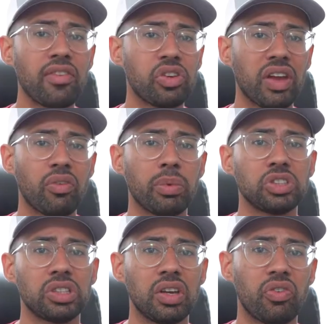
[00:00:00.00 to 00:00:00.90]
After you have a
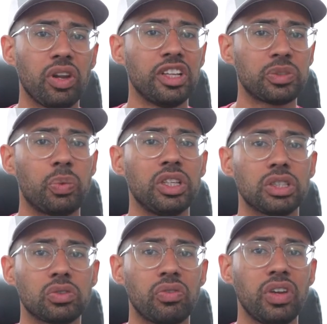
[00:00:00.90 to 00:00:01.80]
bunch of different
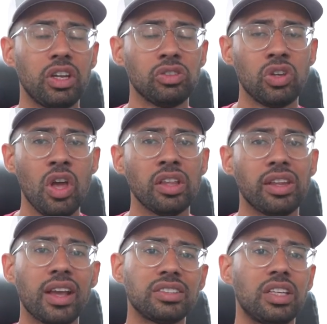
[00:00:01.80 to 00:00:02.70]
inspirations for videos,
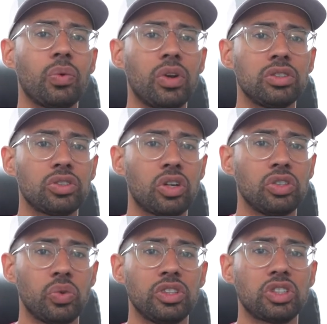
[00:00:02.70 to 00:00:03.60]
the next thing you wanna
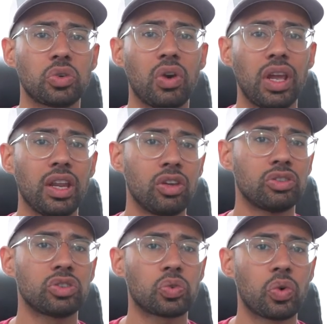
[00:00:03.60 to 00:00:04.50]
start doing is creating
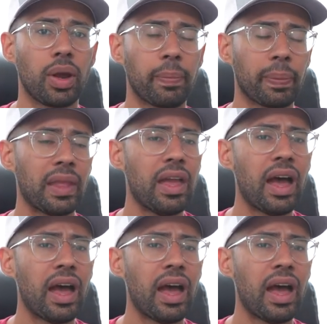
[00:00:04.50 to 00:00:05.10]
your script.